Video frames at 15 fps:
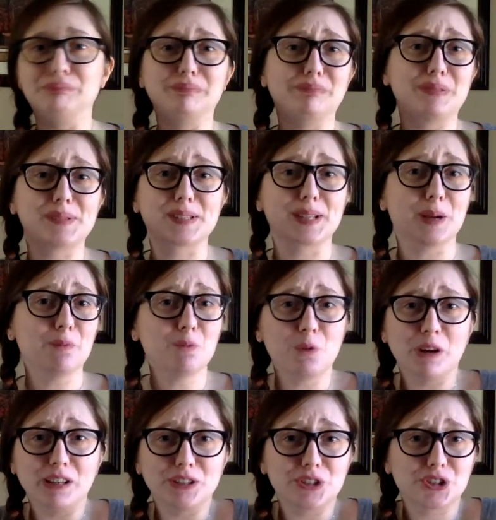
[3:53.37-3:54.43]

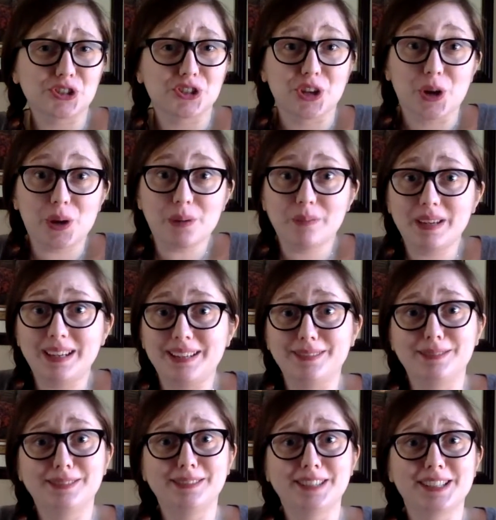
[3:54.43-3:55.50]
somewhat charming,
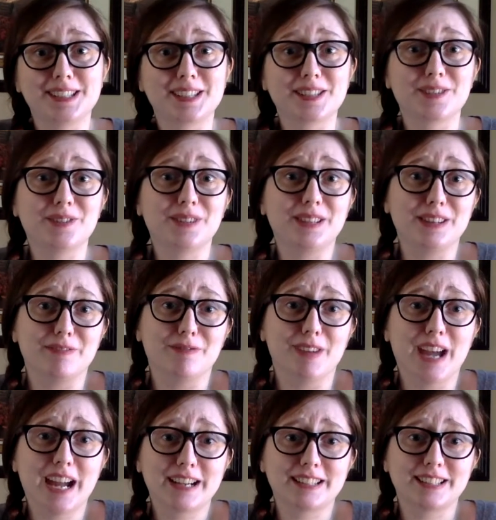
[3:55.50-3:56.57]
considering the
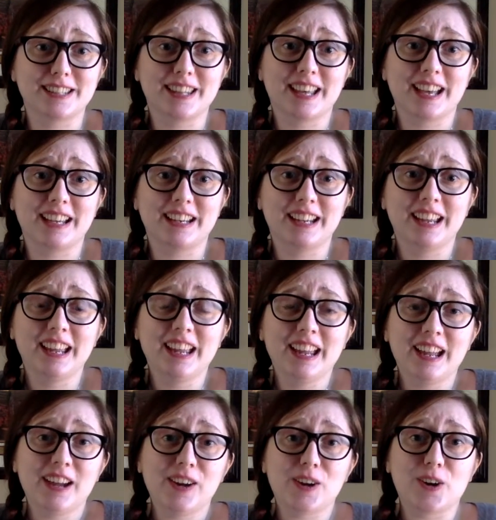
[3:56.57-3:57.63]
fact that
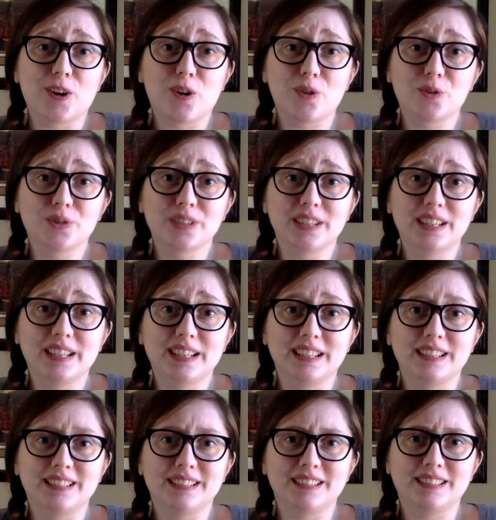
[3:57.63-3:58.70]
her
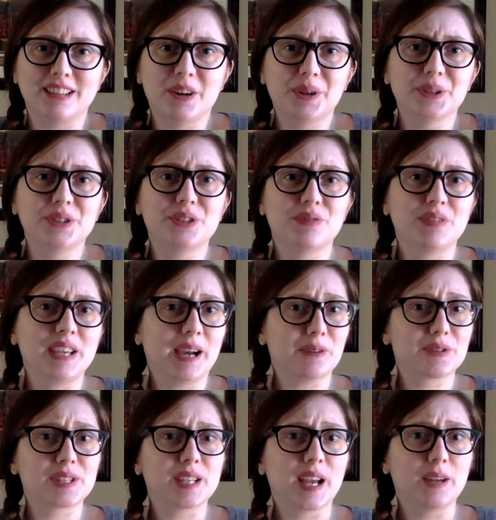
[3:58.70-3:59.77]
only knowledge of the
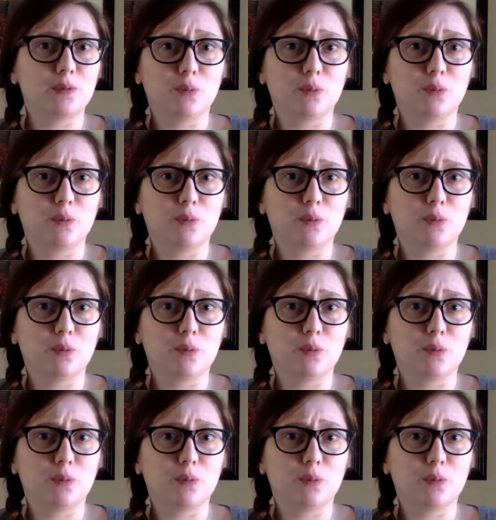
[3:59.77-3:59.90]
outside